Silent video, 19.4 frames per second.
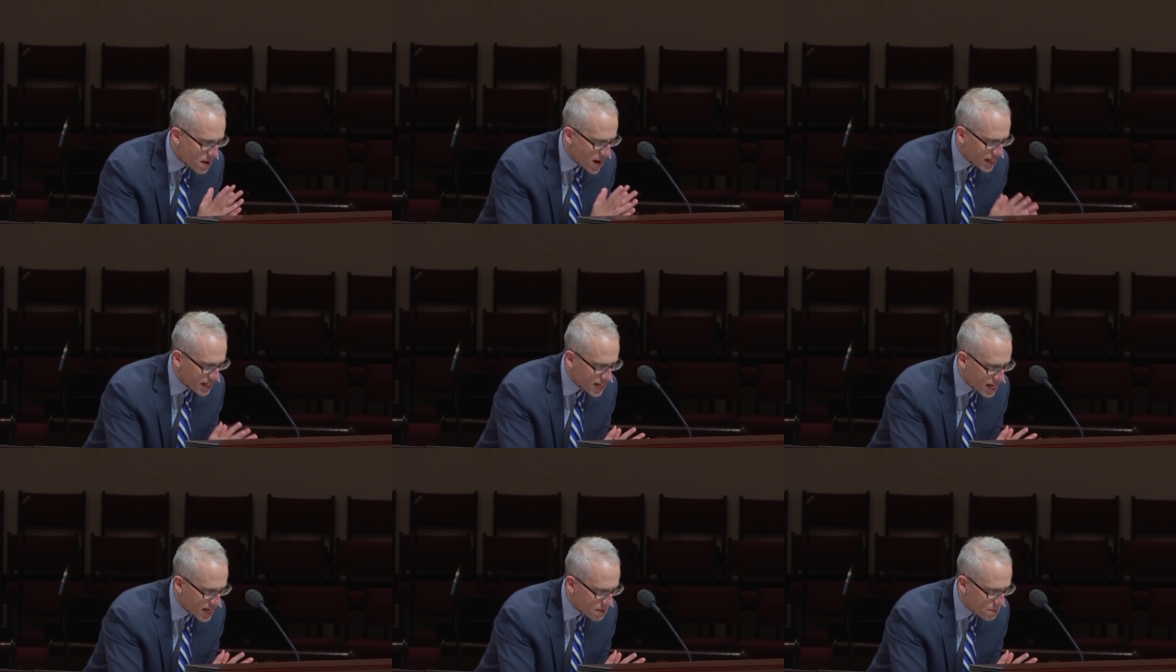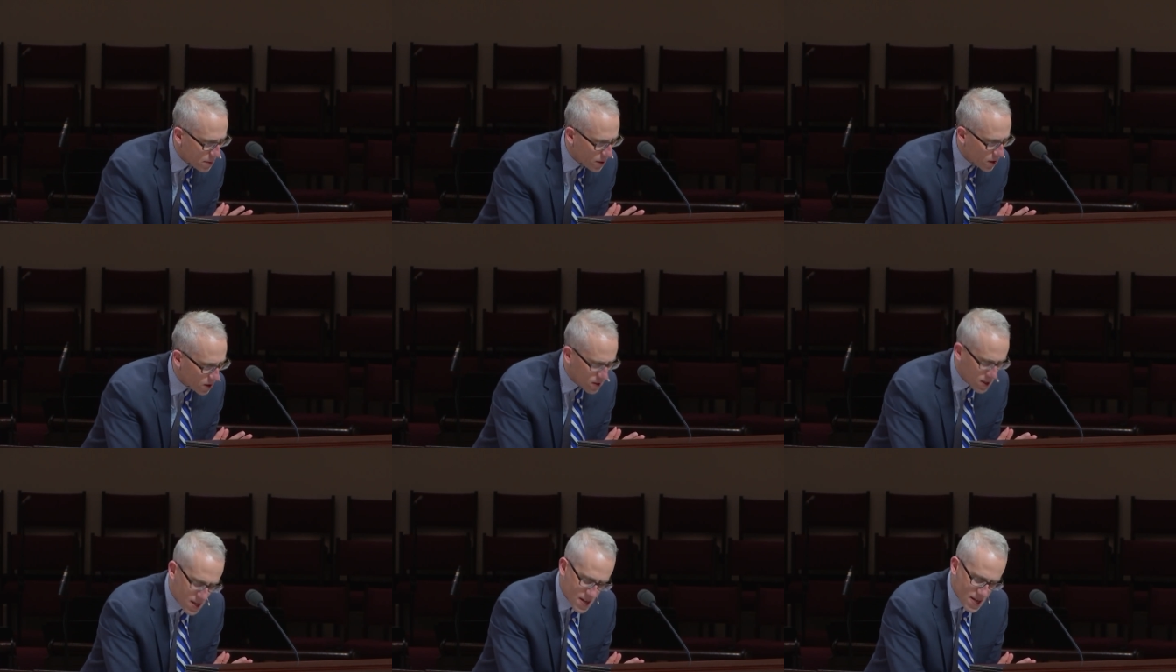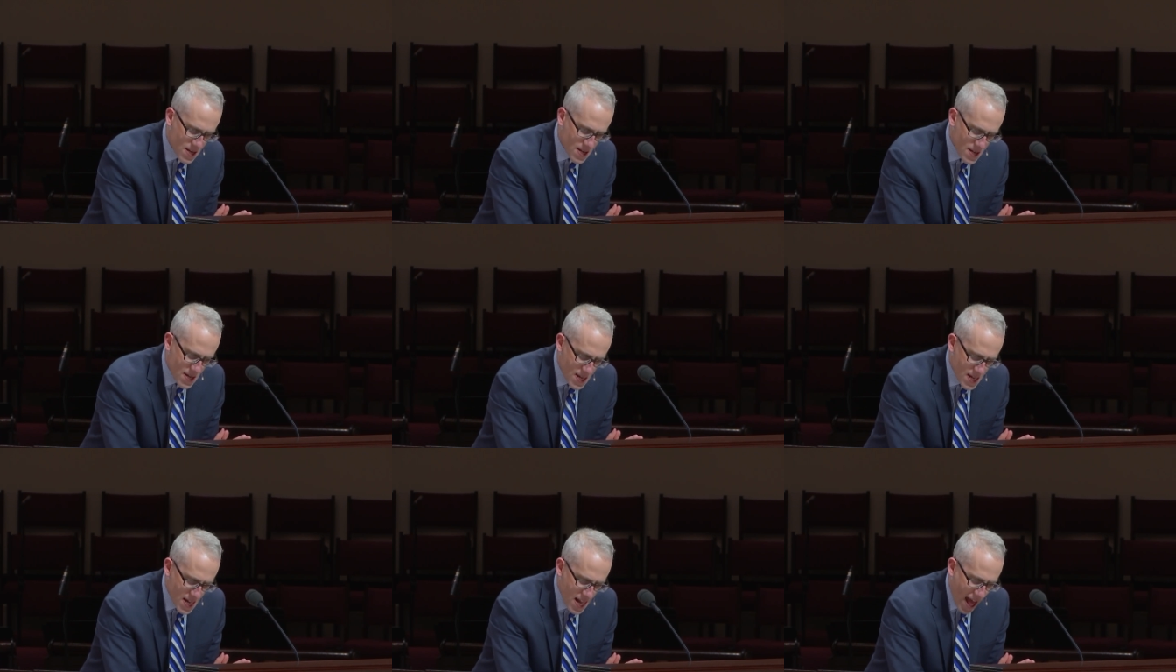my neighbor
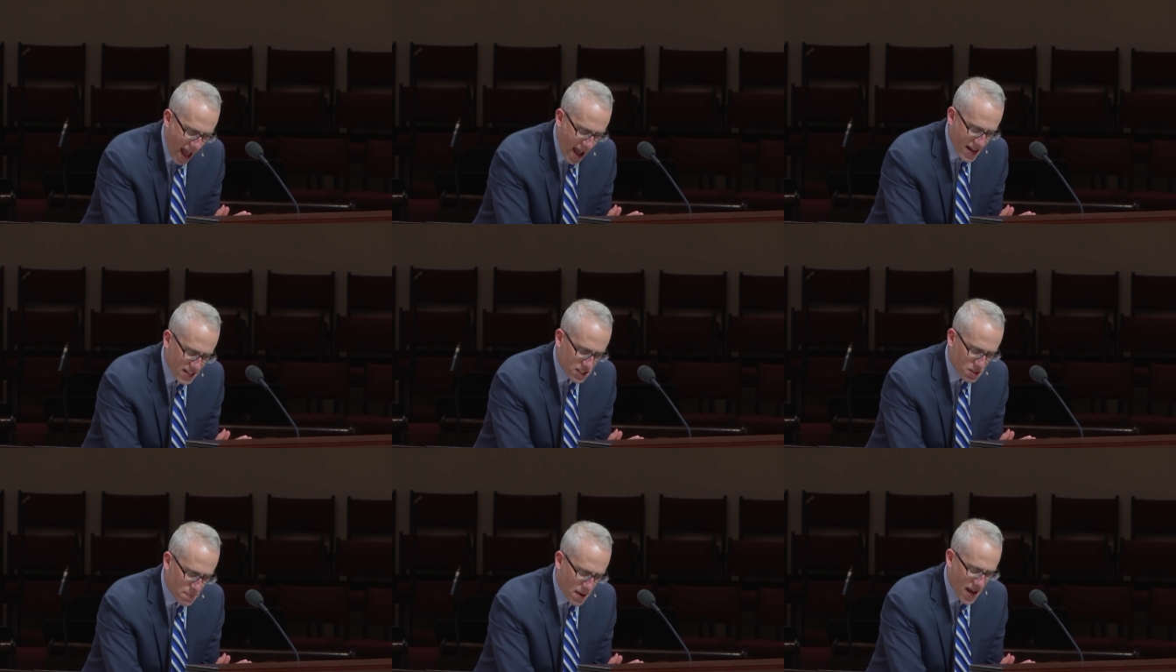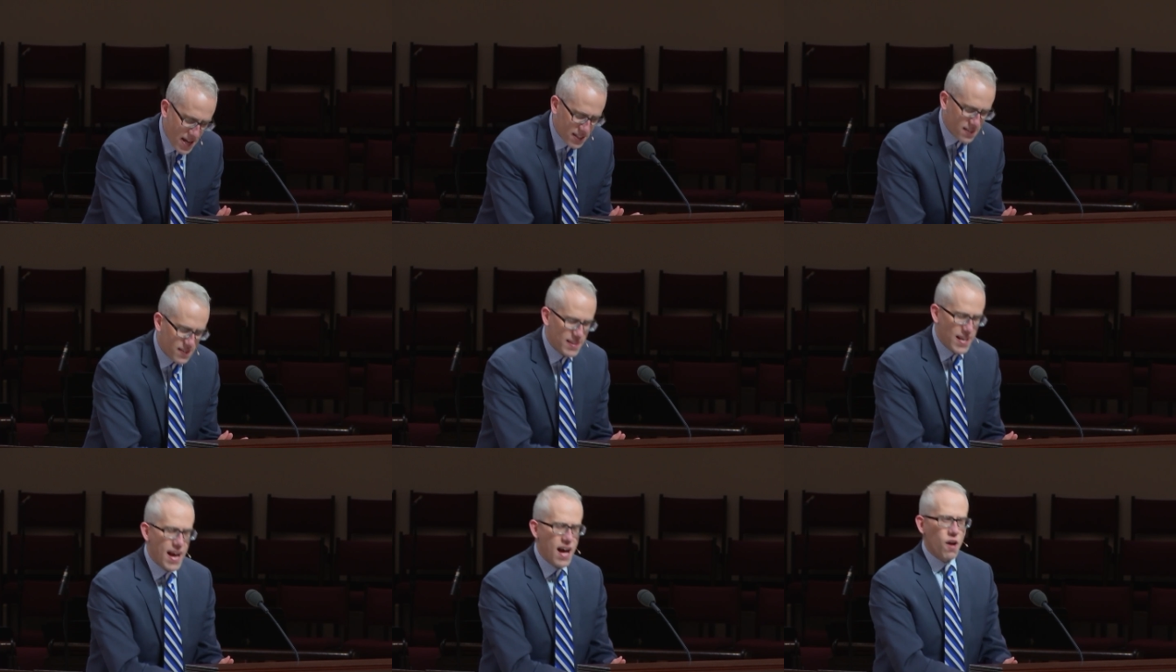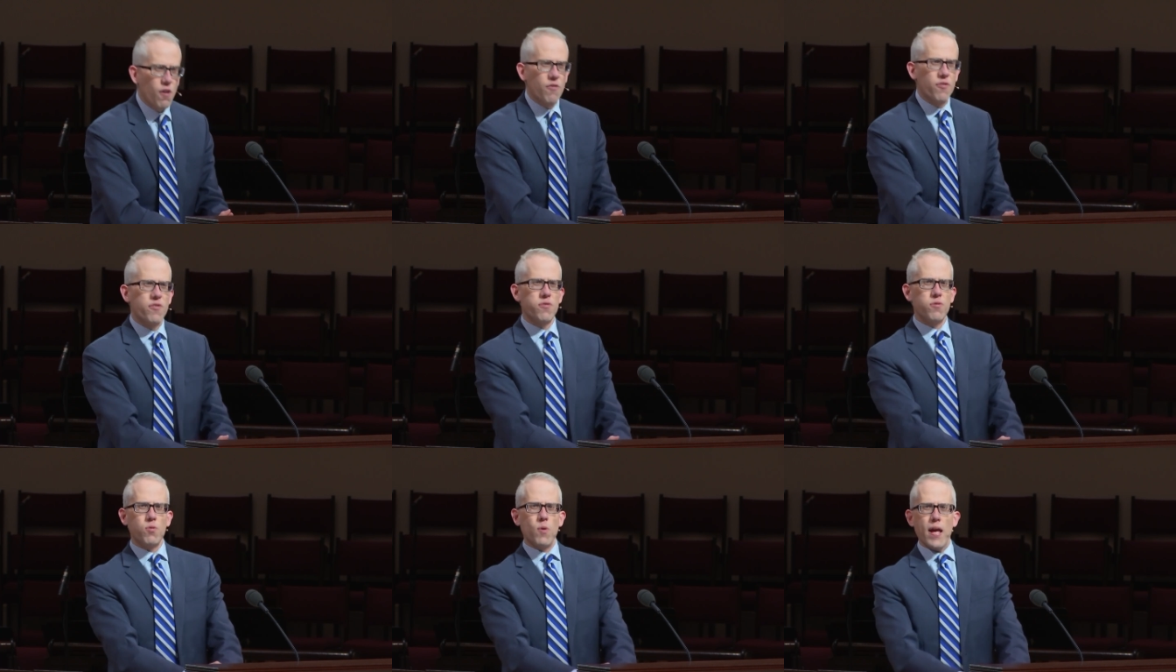as myself.